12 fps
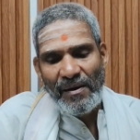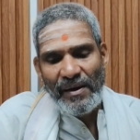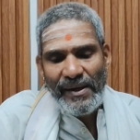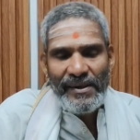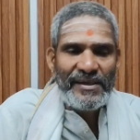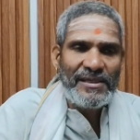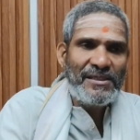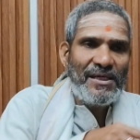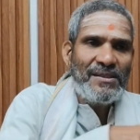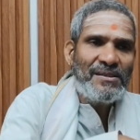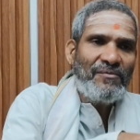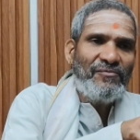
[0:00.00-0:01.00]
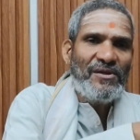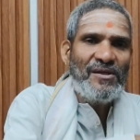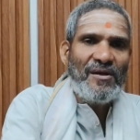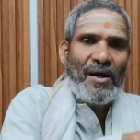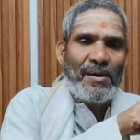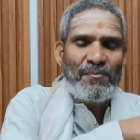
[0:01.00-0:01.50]
And residence of
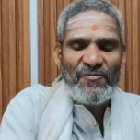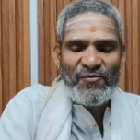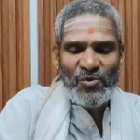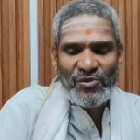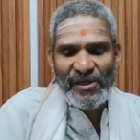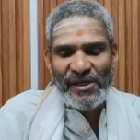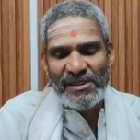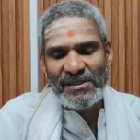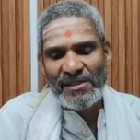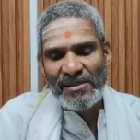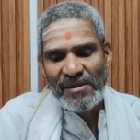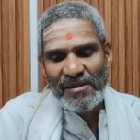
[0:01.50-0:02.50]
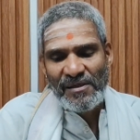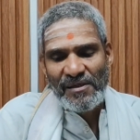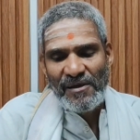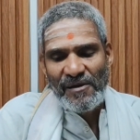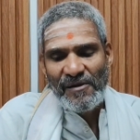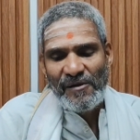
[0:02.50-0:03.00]
the armed forces
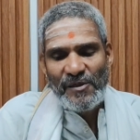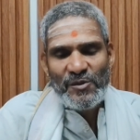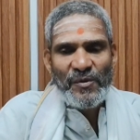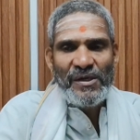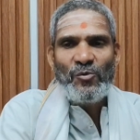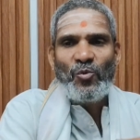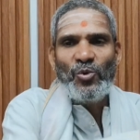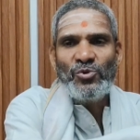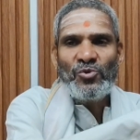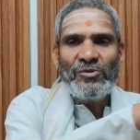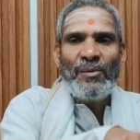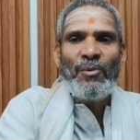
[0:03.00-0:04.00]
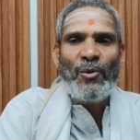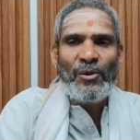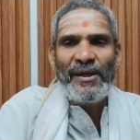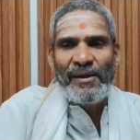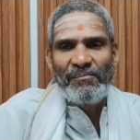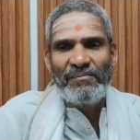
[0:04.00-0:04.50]
is very close to the
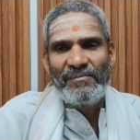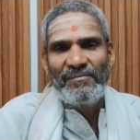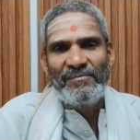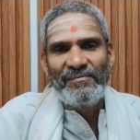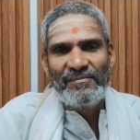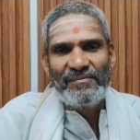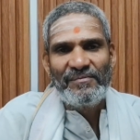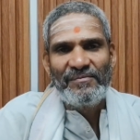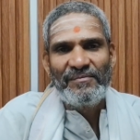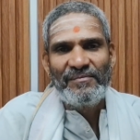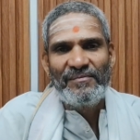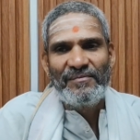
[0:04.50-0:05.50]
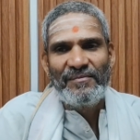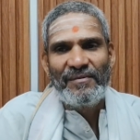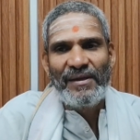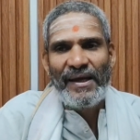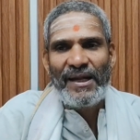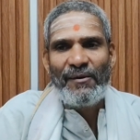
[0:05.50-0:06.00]
boundary,
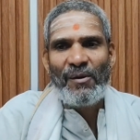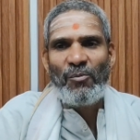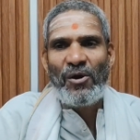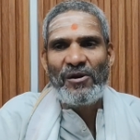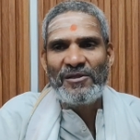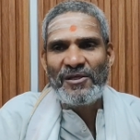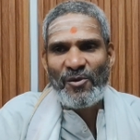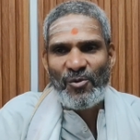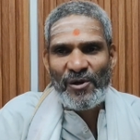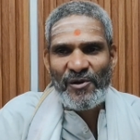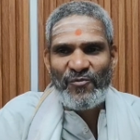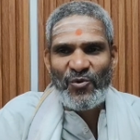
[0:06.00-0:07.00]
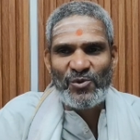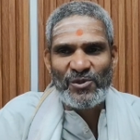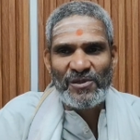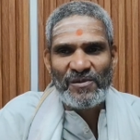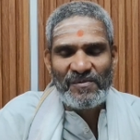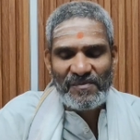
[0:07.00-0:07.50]
like our border security
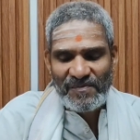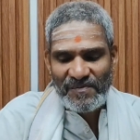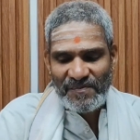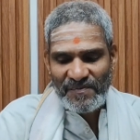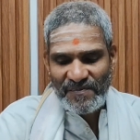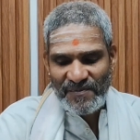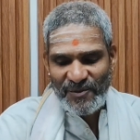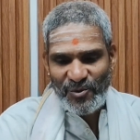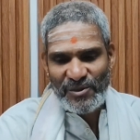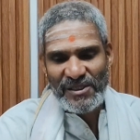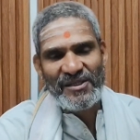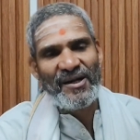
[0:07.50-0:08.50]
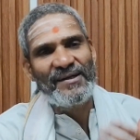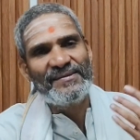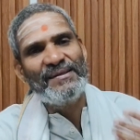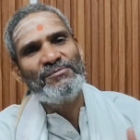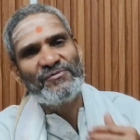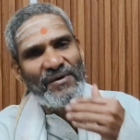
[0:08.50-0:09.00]
force. So these
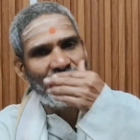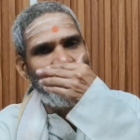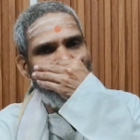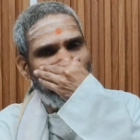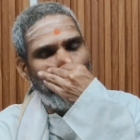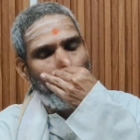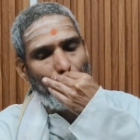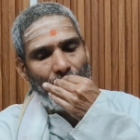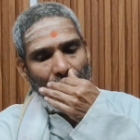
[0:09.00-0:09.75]
concepts were there.